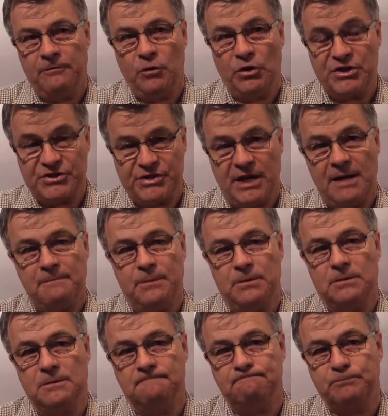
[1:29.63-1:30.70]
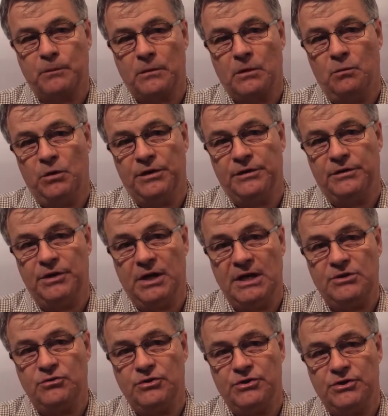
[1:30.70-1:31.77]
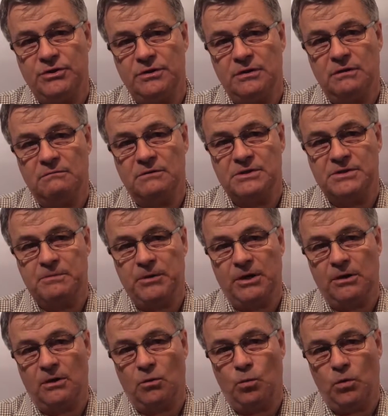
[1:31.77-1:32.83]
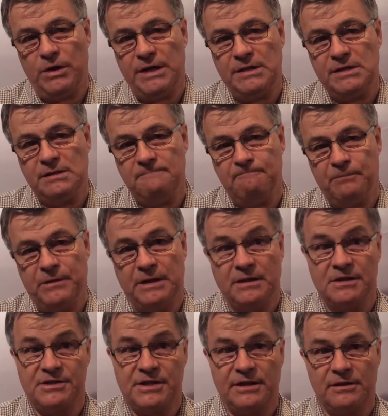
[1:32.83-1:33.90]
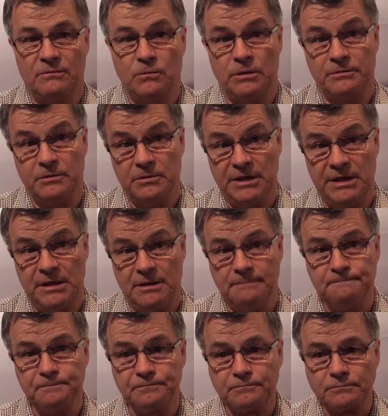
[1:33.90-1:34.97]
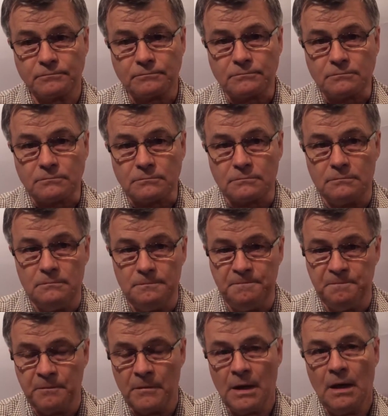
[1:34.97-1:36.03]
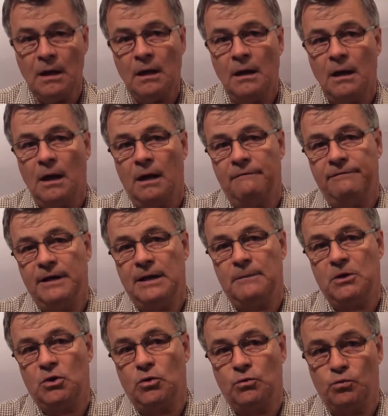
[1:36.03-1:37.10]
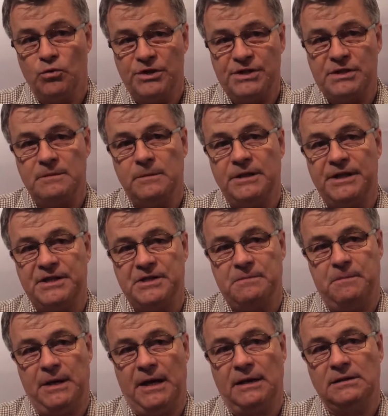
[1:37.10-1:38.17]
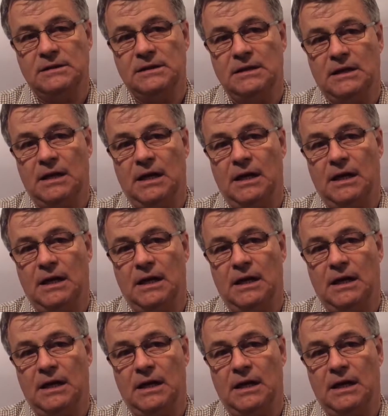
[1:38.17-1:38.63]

for example, with nitrogen spread on wheat in the southern Riverina, a farmer could reasonably expect